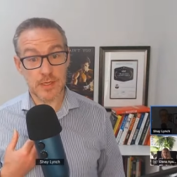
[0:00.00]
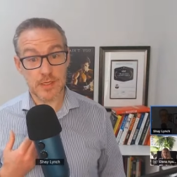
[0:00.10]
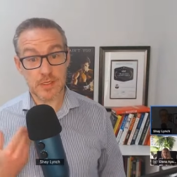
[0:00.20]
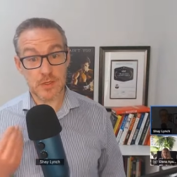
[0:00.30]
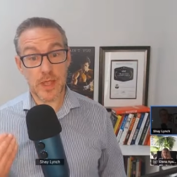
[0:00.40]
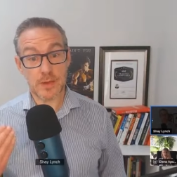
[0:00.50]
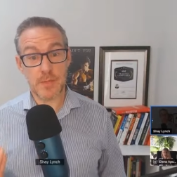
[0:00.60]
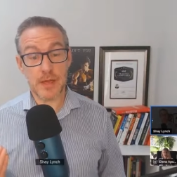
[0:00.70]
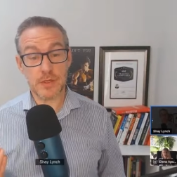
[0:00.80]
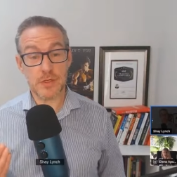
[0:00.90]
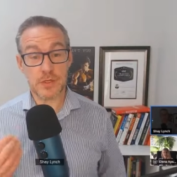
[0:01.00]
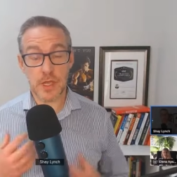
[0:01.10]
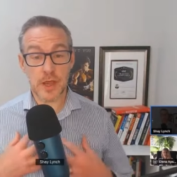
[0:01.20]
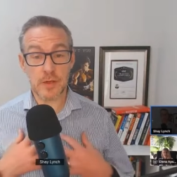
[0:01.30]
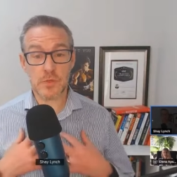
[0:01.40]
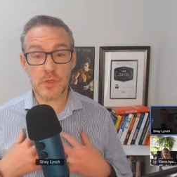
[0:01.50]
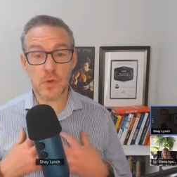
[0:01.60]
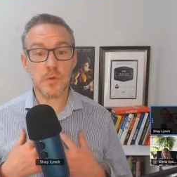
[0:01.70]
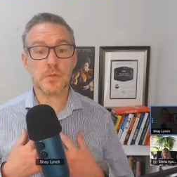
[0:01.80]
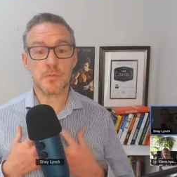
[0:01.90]
So I had managers, I was
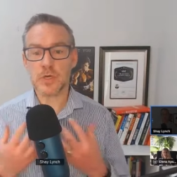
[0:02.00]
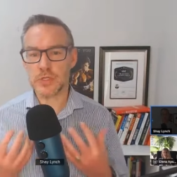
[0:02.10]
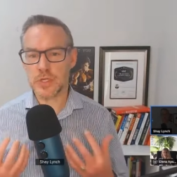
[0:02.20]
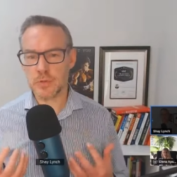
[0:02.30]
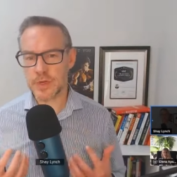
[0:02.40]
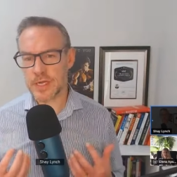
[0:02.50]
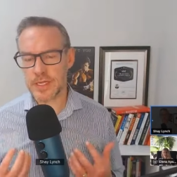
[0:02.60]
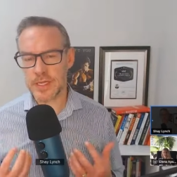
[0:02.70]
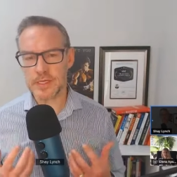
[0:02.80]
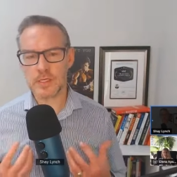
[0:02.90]
always bursting with ideas.